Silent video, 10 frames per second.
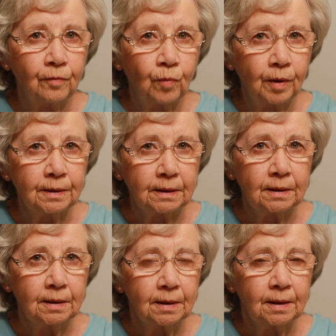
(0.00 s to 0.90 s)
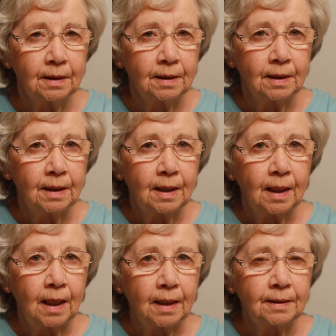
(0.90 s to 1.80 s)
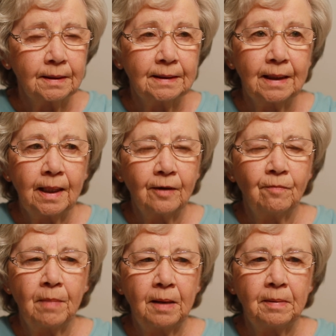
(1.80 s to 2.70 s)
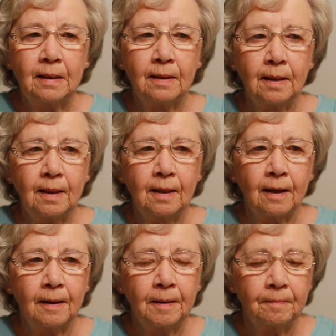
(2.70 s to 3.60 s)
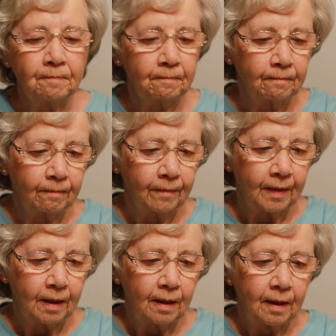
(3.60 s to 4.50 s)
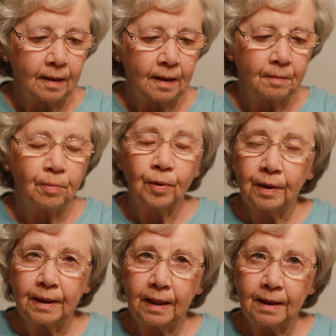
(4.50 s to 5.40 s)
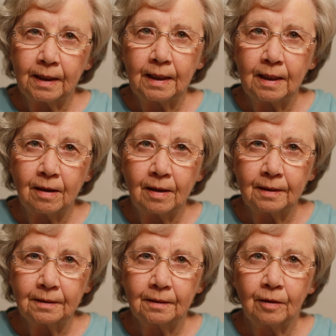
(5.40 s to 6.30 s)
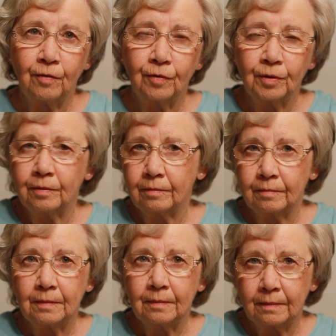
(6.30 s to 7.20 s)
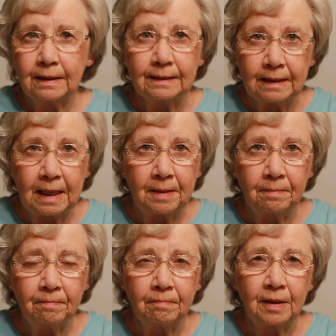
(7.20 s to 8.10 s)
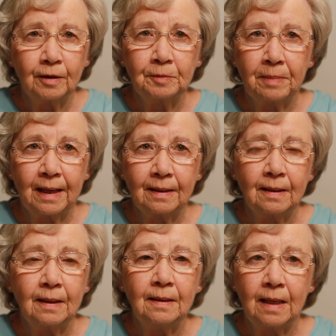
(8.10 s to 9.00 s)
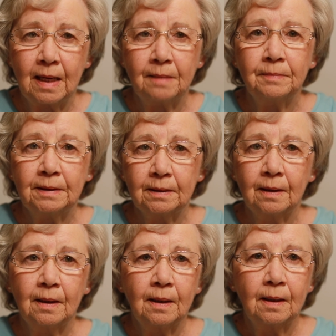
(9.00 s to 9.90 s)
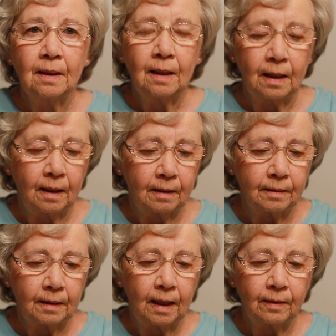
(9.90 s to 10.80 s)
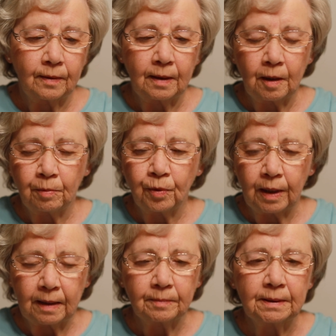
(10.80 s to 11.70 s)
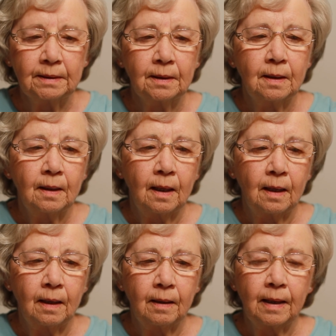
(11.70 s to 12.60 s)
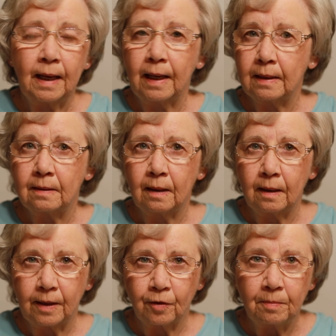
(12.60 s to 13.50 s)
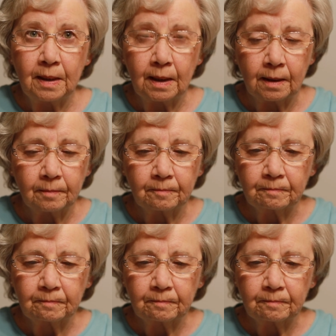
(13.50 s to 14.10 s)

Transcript: have wanted. Just think of maybe the bullying that he got over his name, because back then names, the Hebrew names, had another meaning.